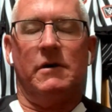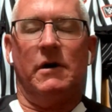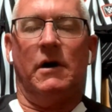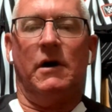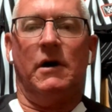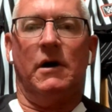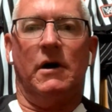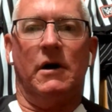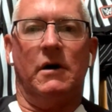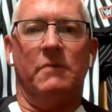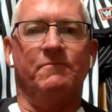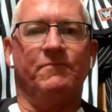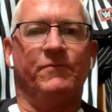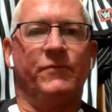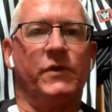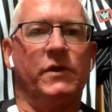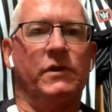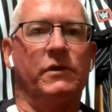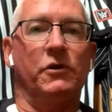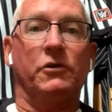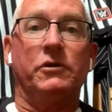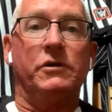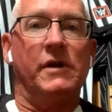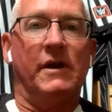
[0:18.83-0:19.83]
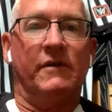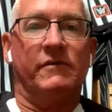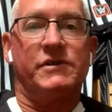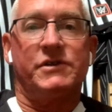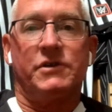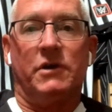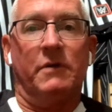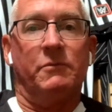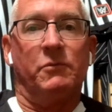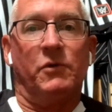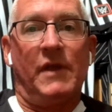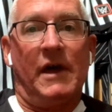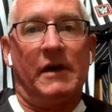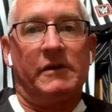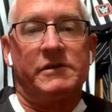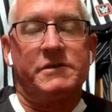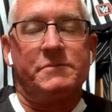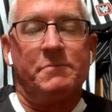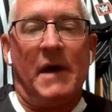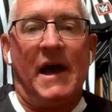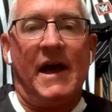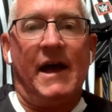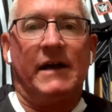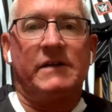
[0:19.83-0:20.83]
you never saw him without
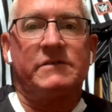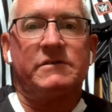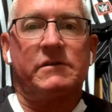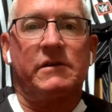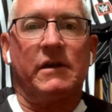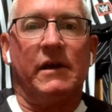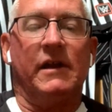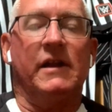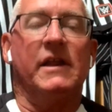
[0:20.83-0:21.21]
his mask.